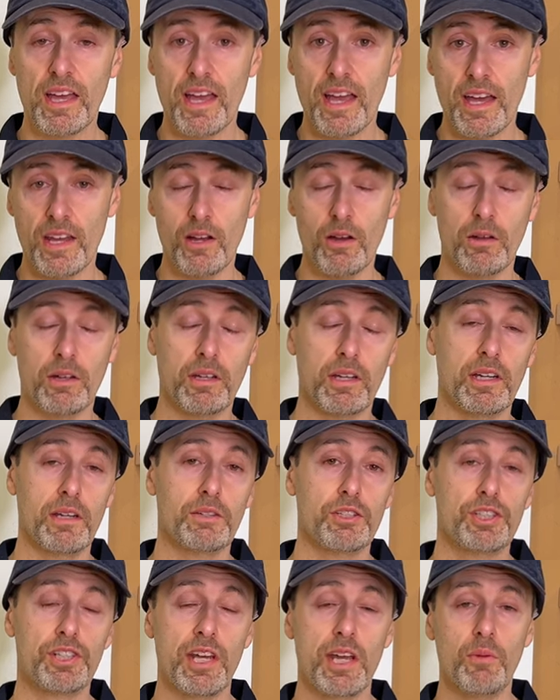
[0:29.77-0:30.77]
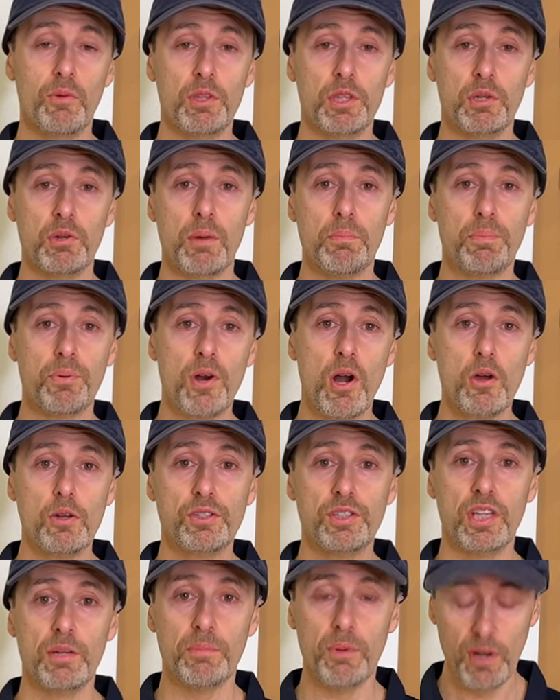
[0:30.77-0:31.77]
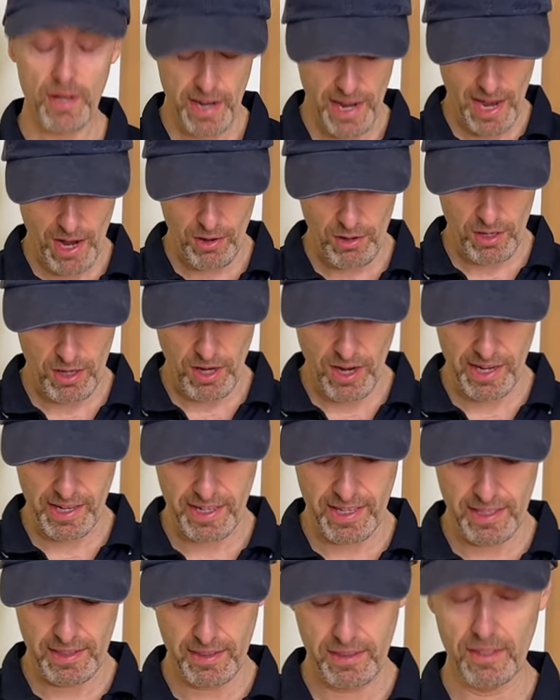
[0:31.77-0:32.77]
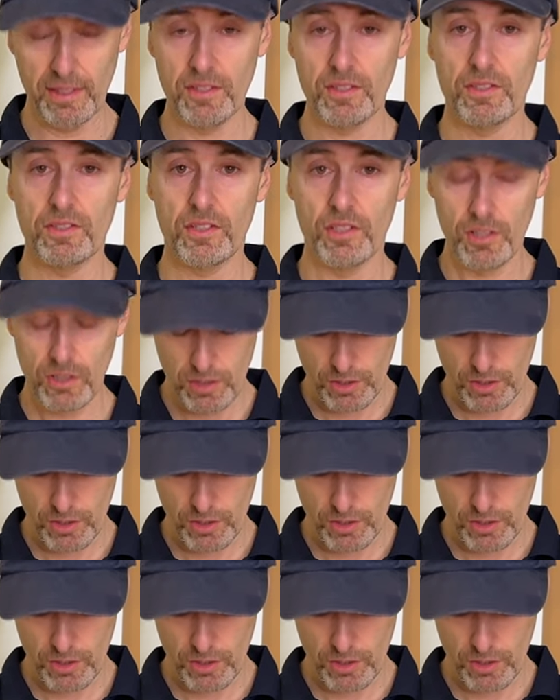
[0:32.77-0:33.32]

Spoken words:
And I'm going to share with you a pro tip on how I get this